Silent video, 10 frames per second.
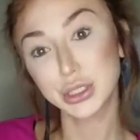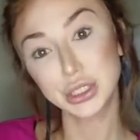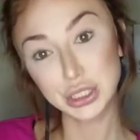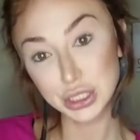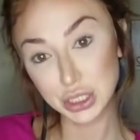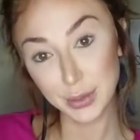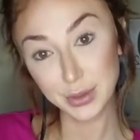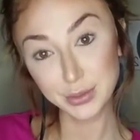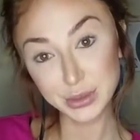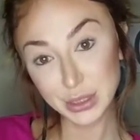she
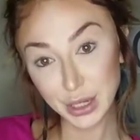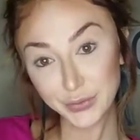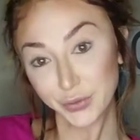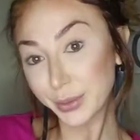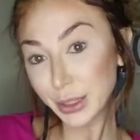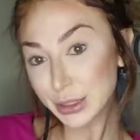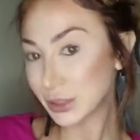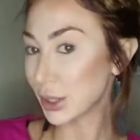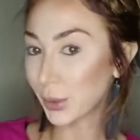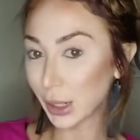shaped them today for me.
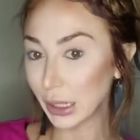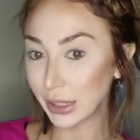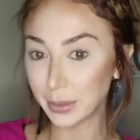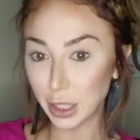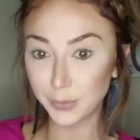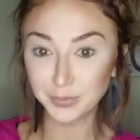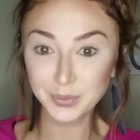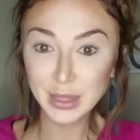So we're going to leave them alone.